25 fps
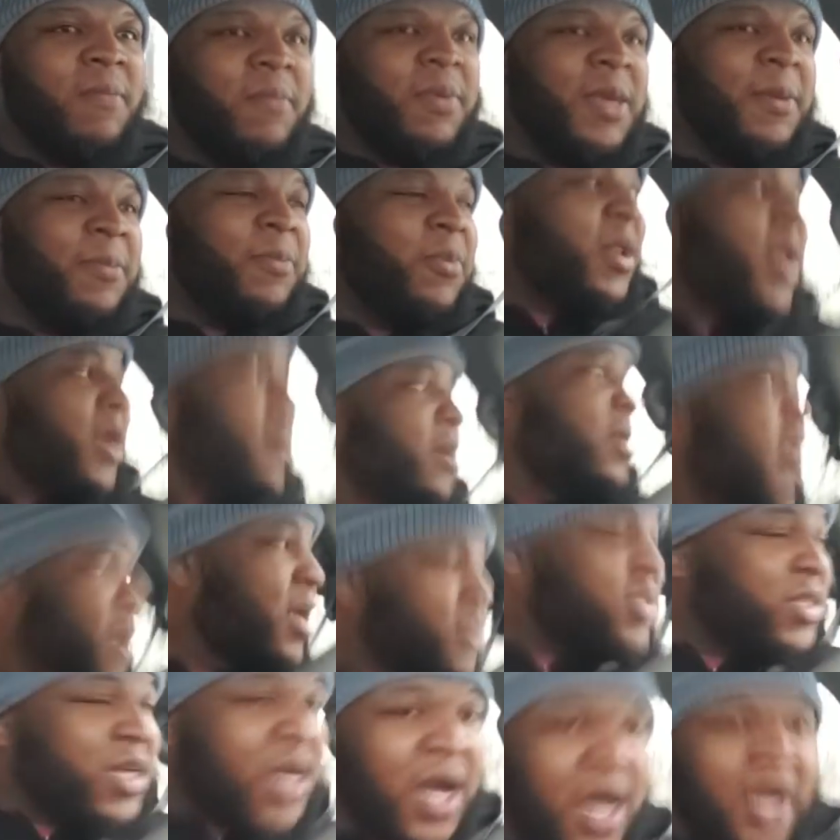People
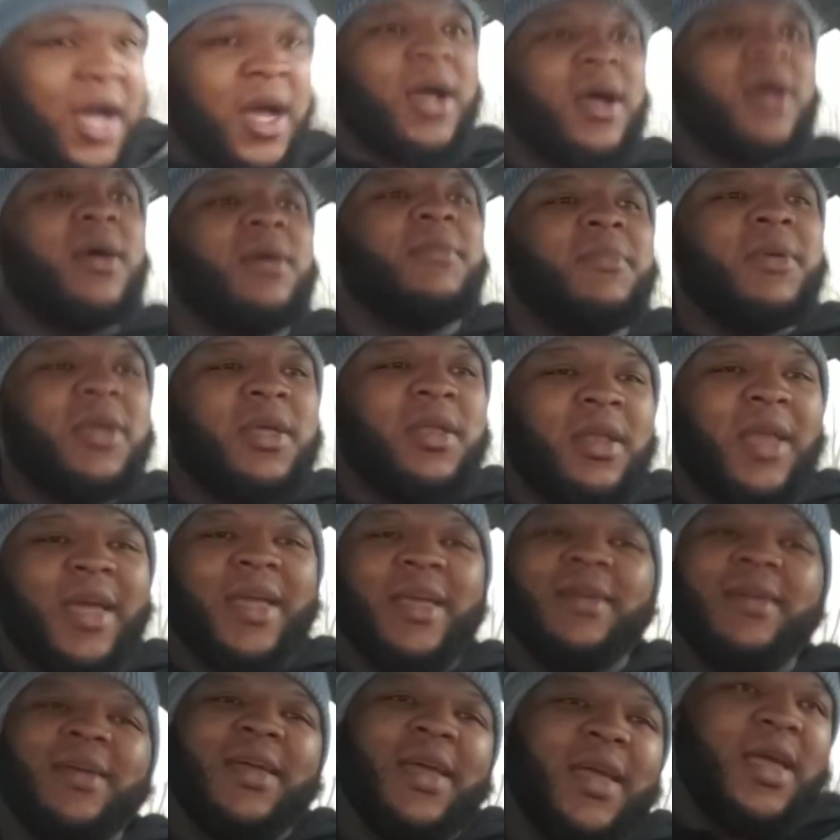that's calm and
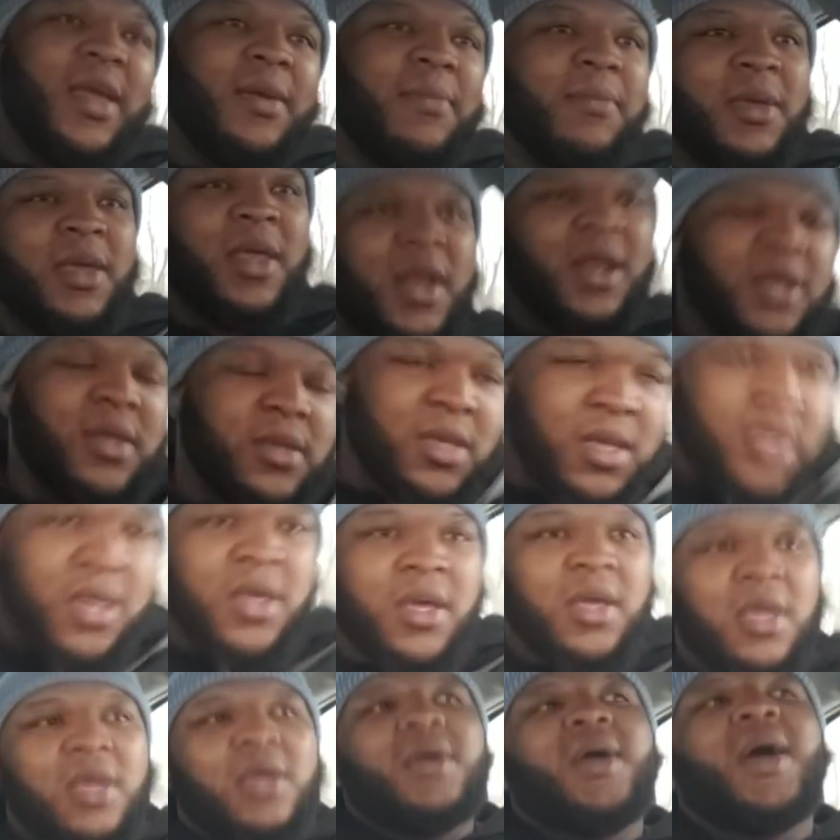like, yeah, man,
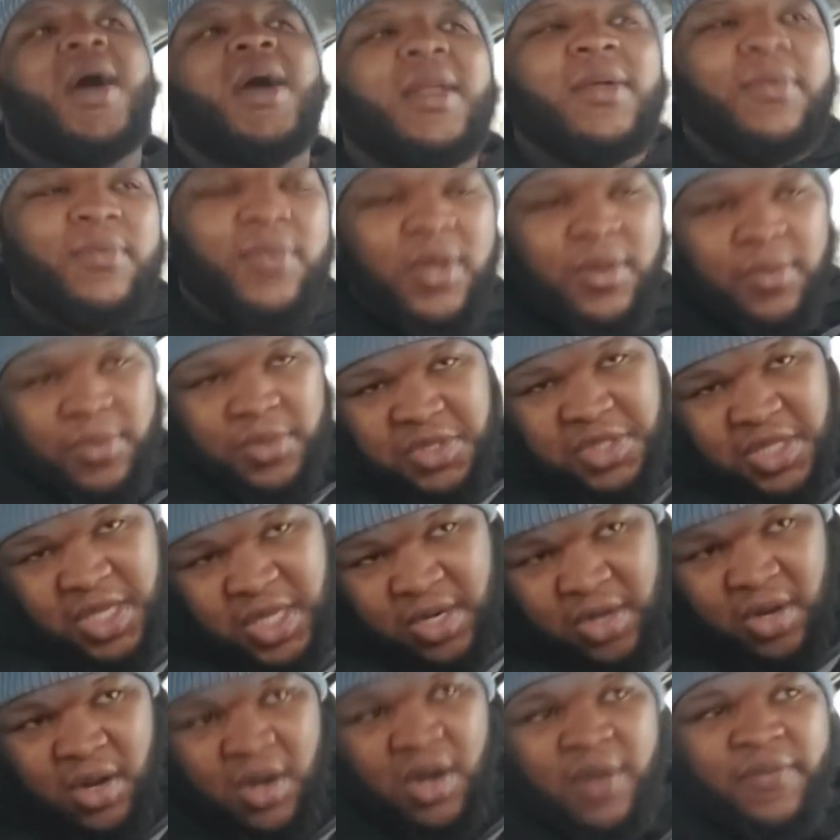I didn't really
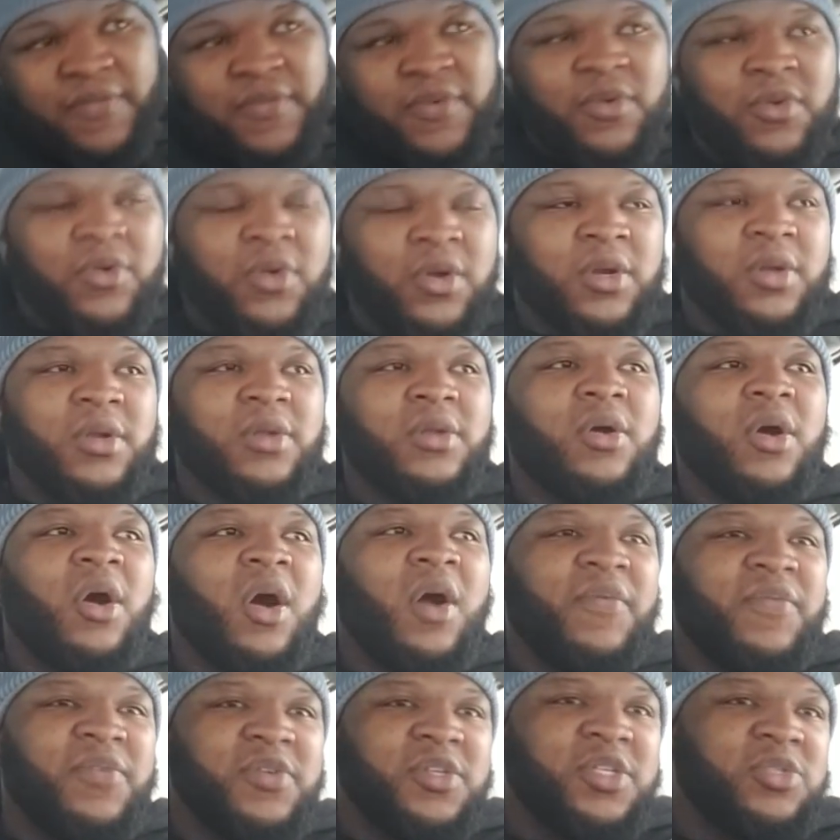receive the offer, or the
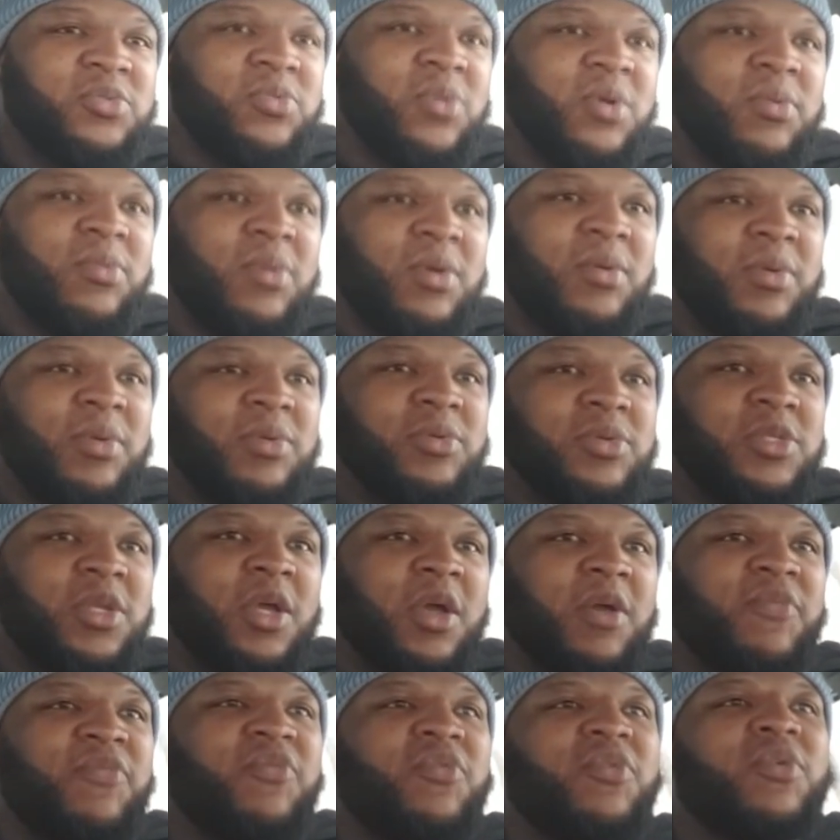offer just wasn't what we was
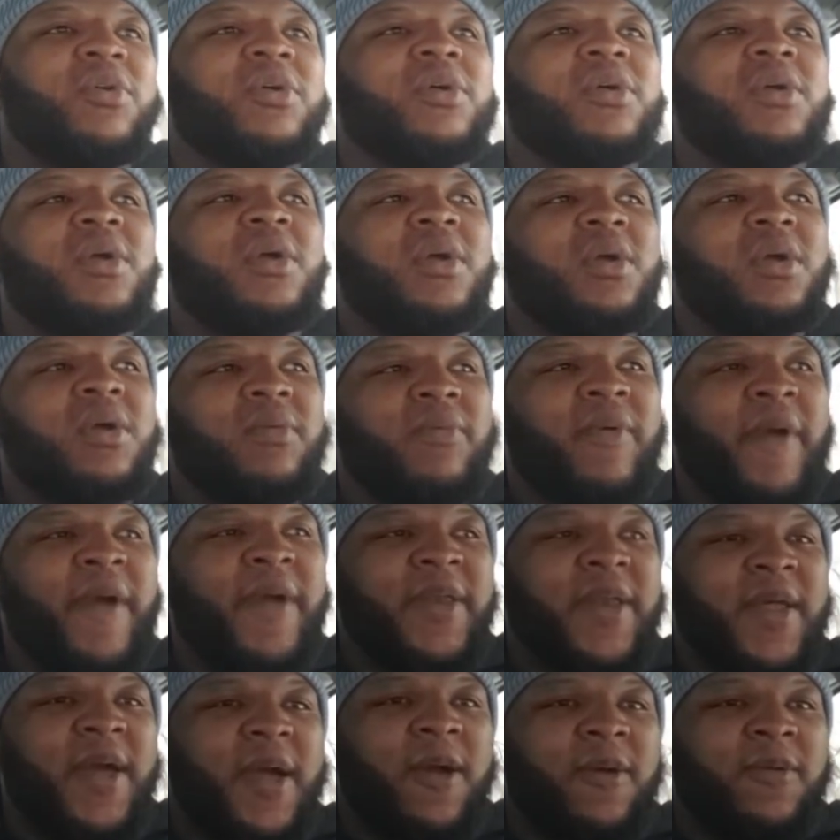looking for
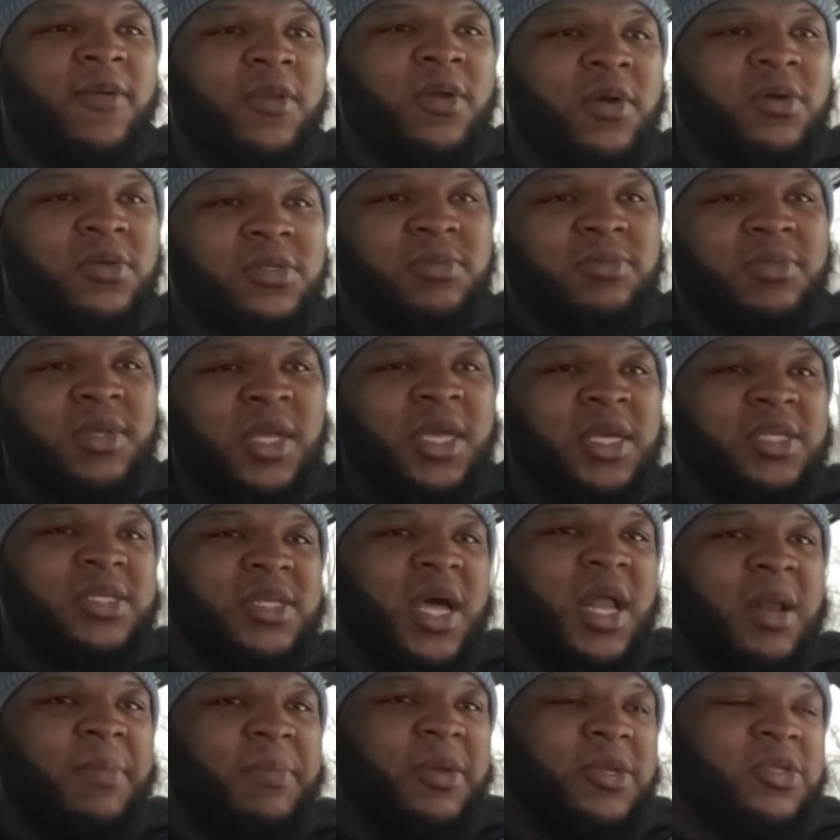right now. You know, some things
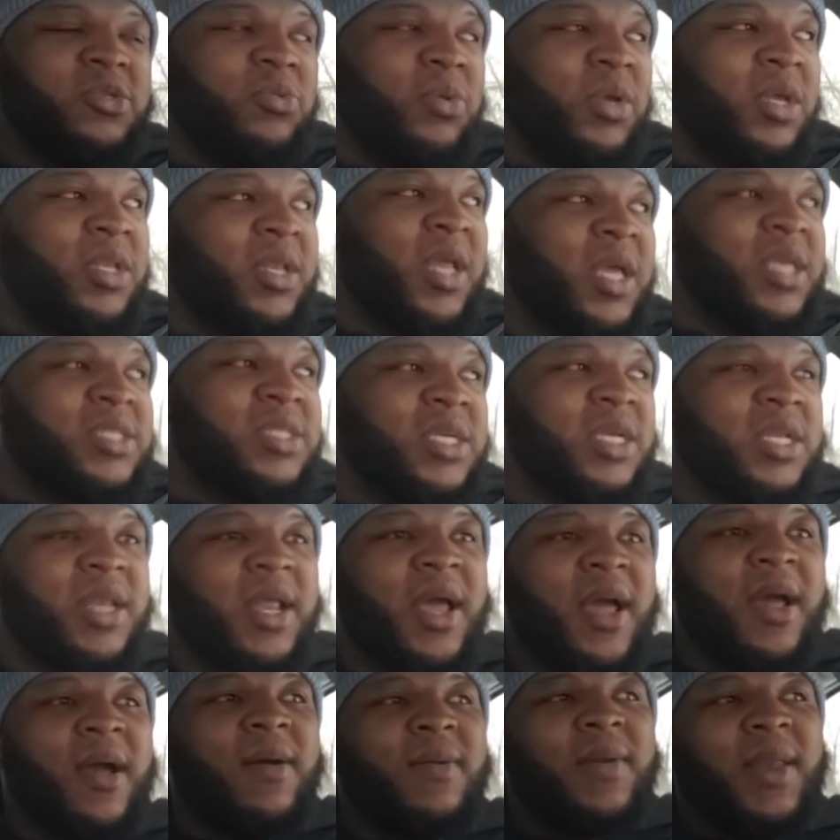got to be tweaked. They sit
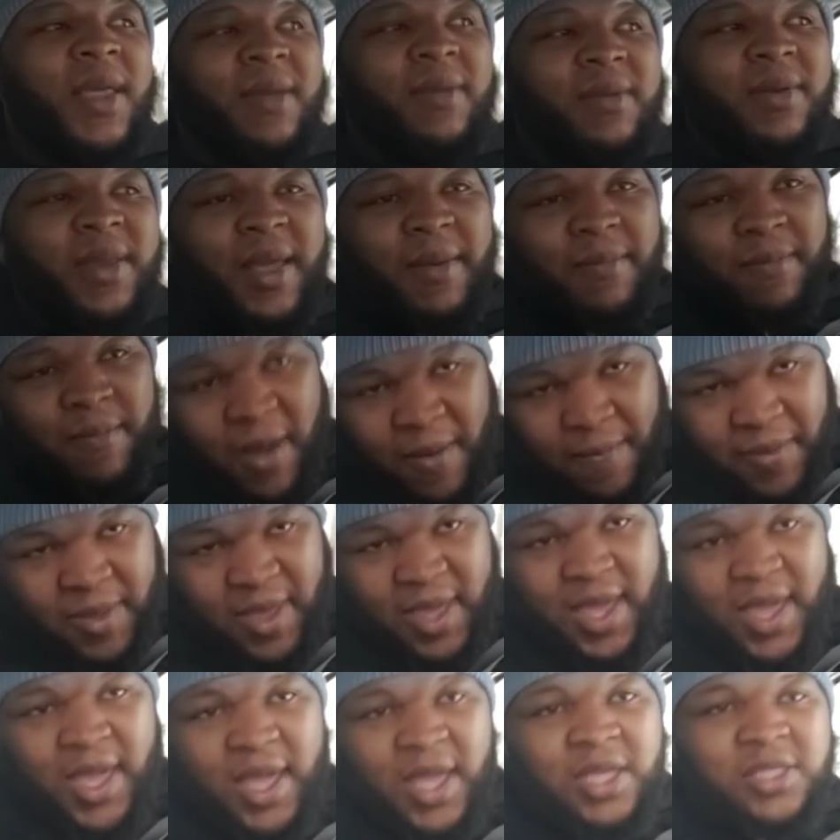down, they bump
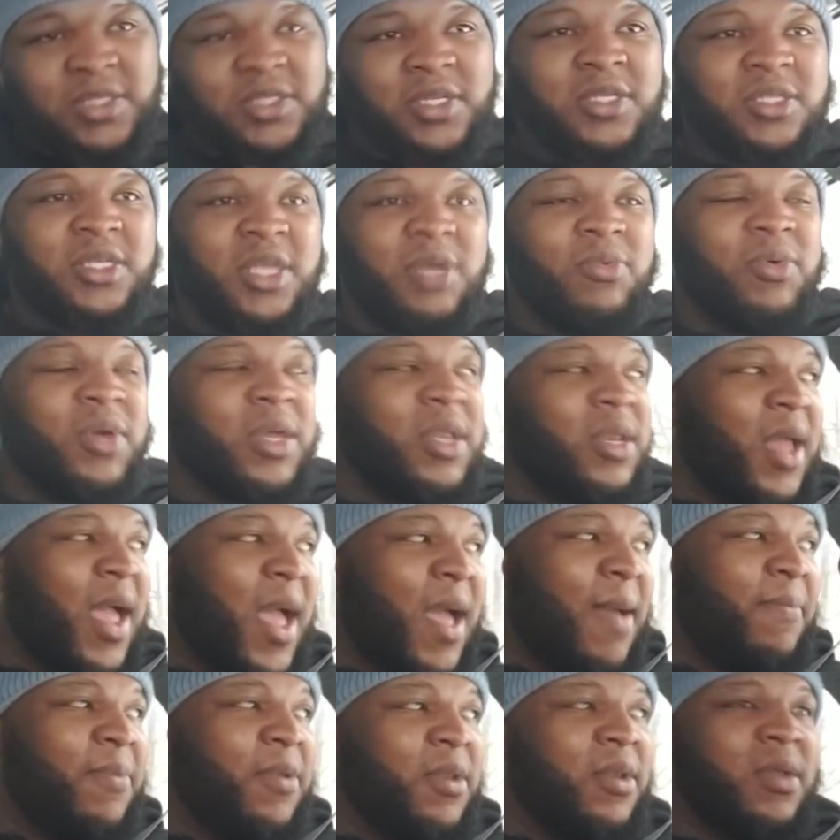heads to see what can
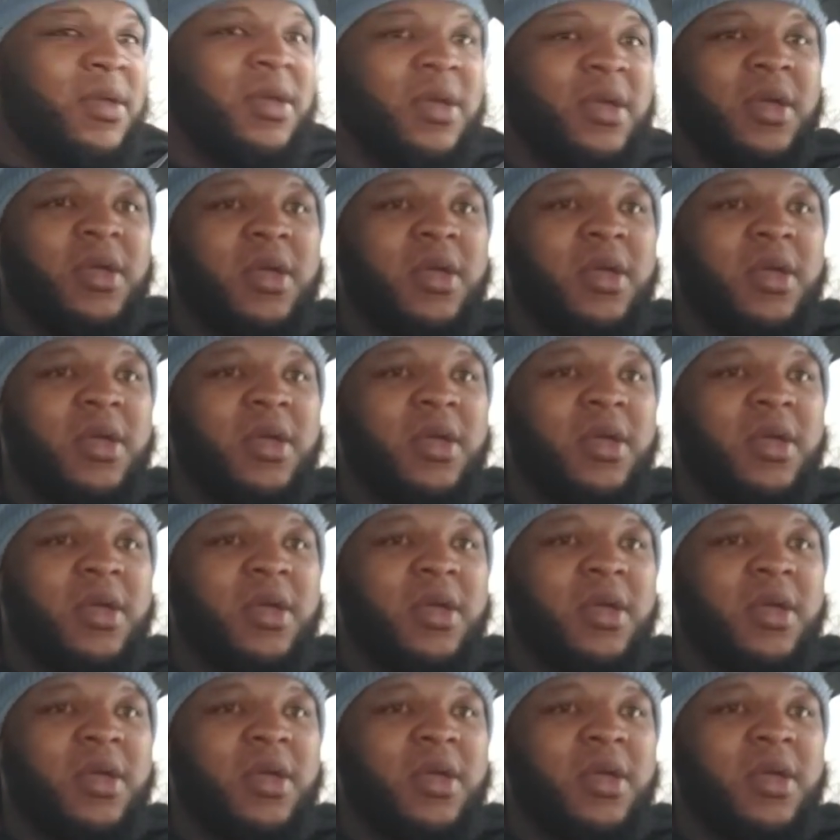happen.